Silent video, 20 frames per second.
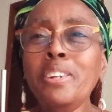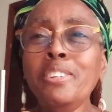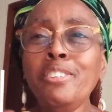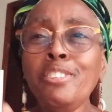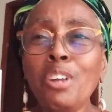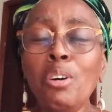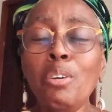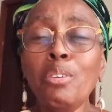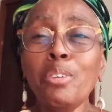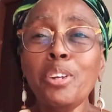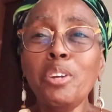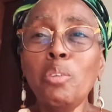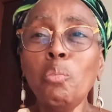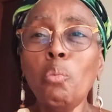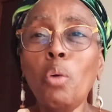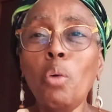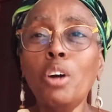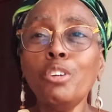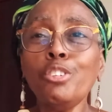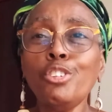So can
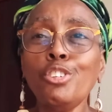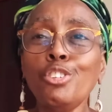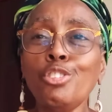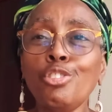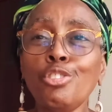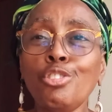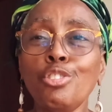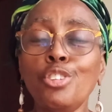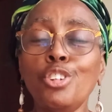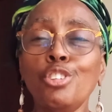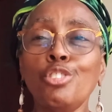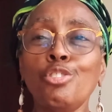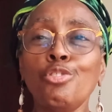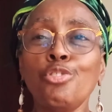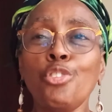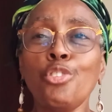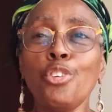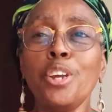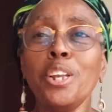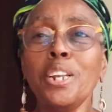walk the streets
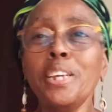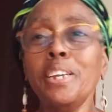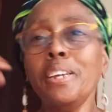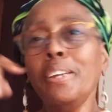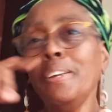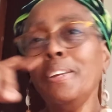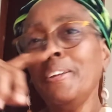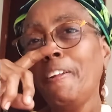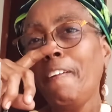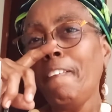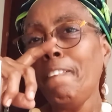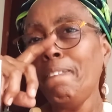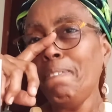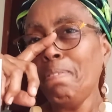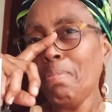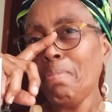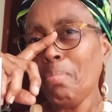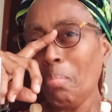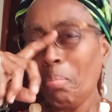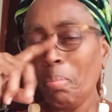freely
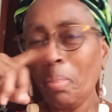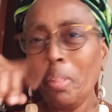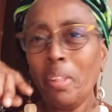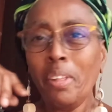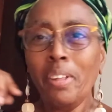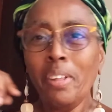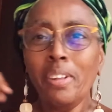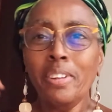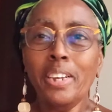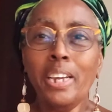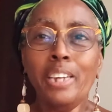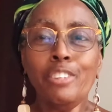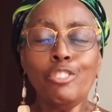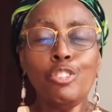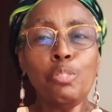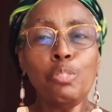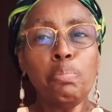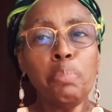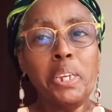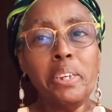and
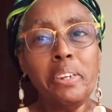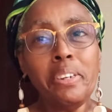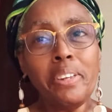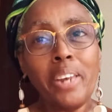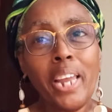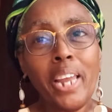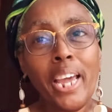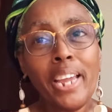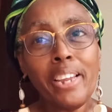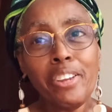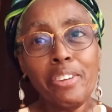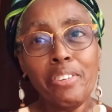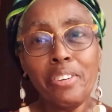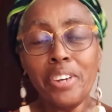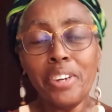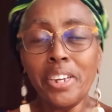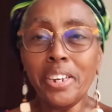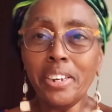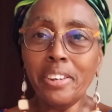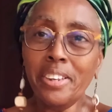speak like you're
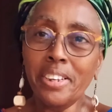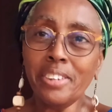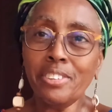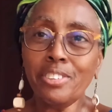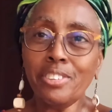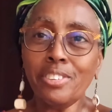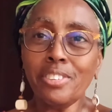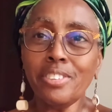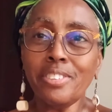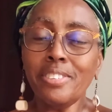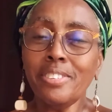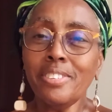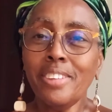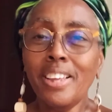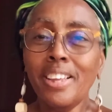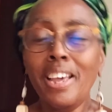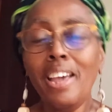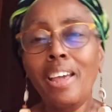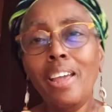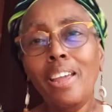in Texas.
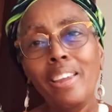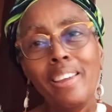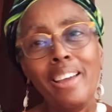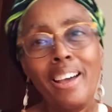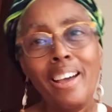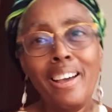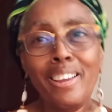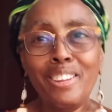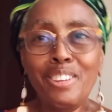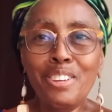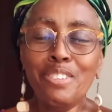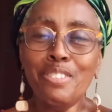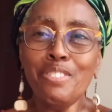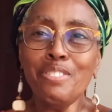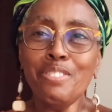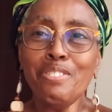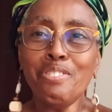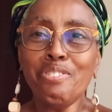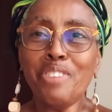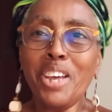Hey, how
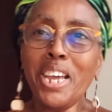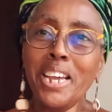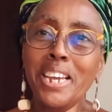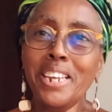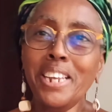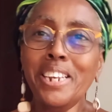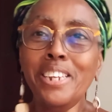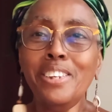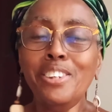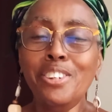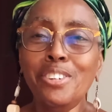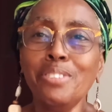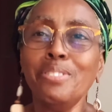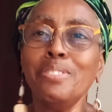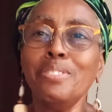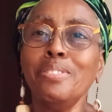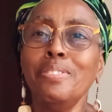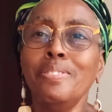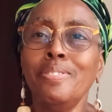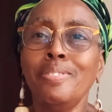you? Fine and you?
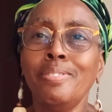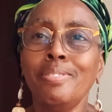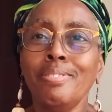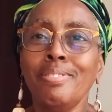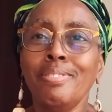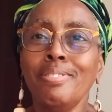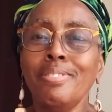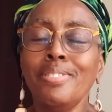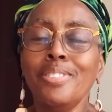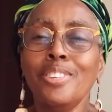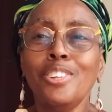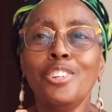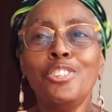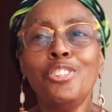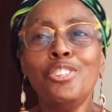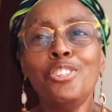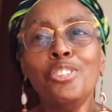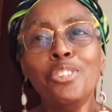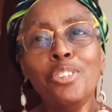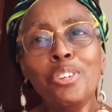
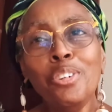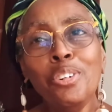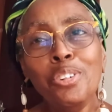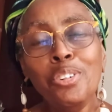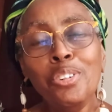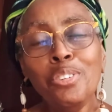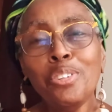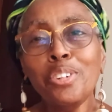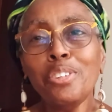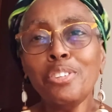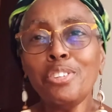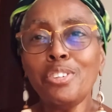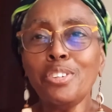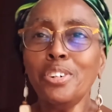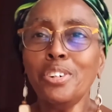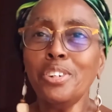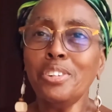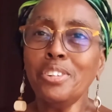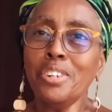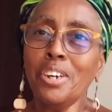Sure, you can
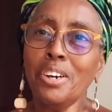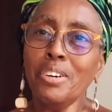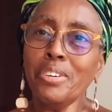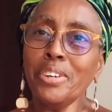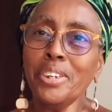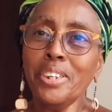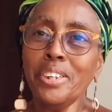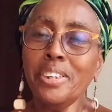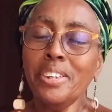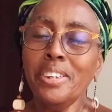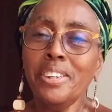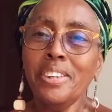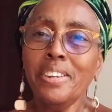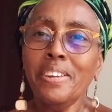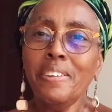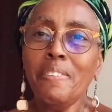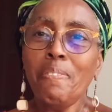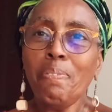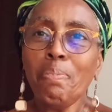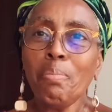start talking
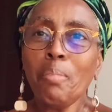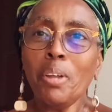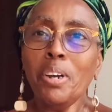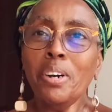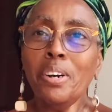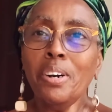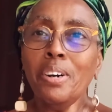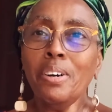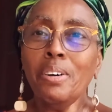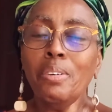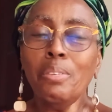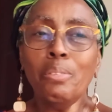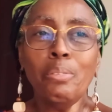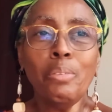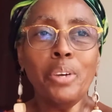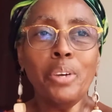how